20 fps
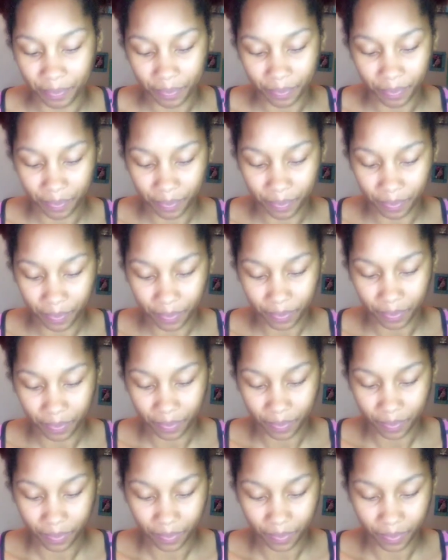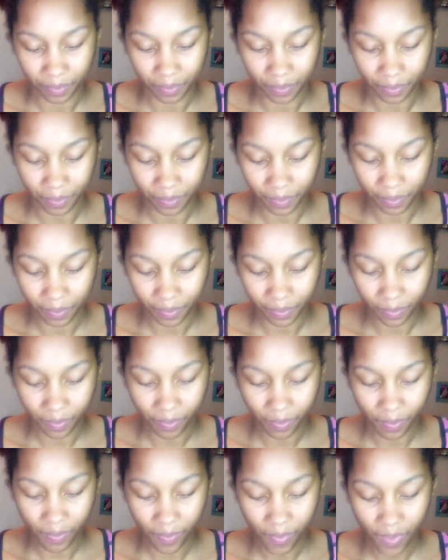
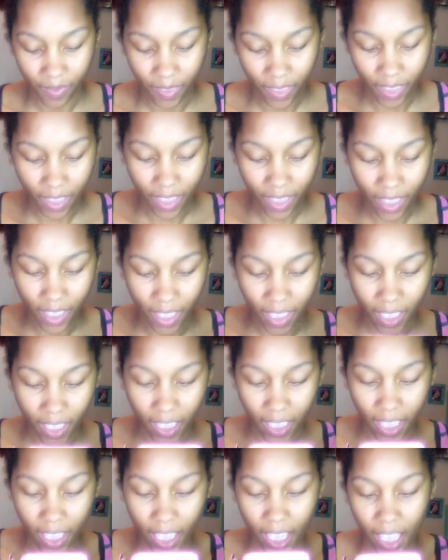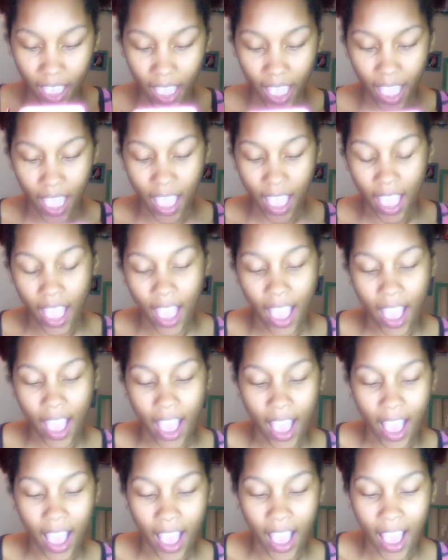
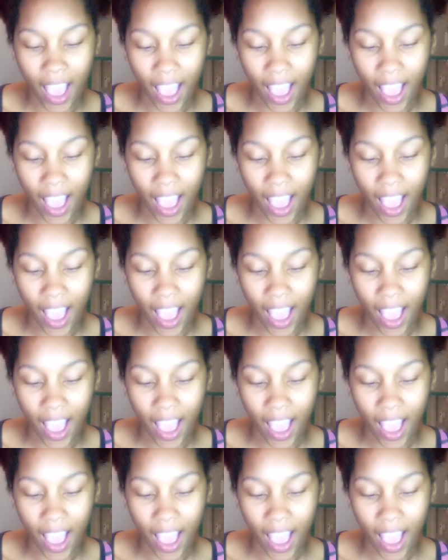[no speech]